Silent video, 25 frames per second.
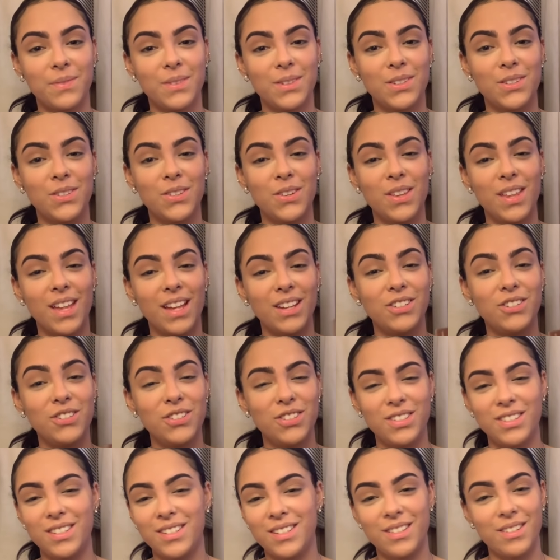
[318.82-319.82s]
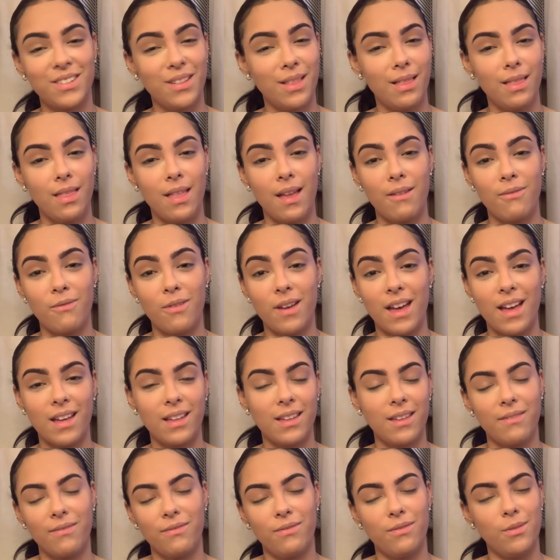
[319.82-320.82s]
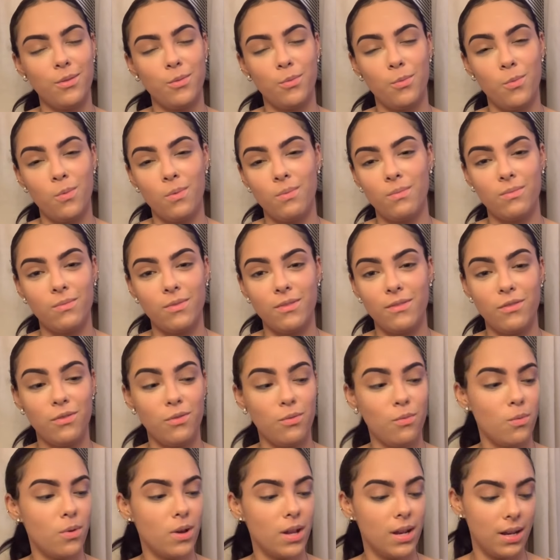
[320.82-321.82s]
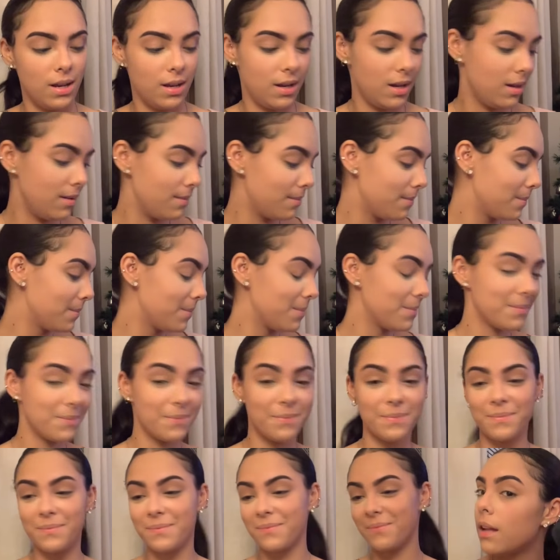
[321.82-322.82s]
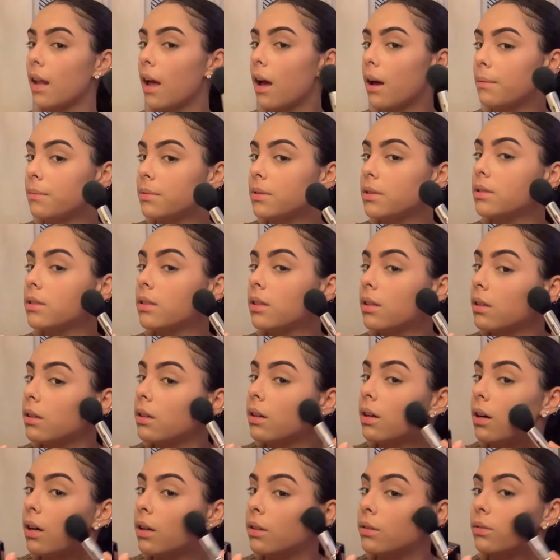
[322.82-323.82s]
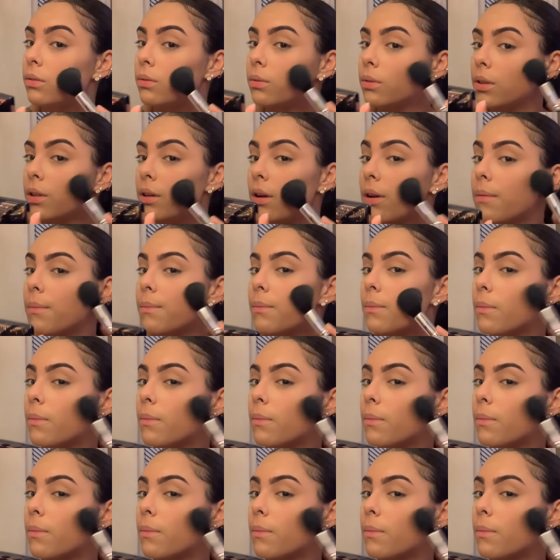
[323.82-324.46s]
So that's just a life hack if you wanted it. Now I'm just gonna contour.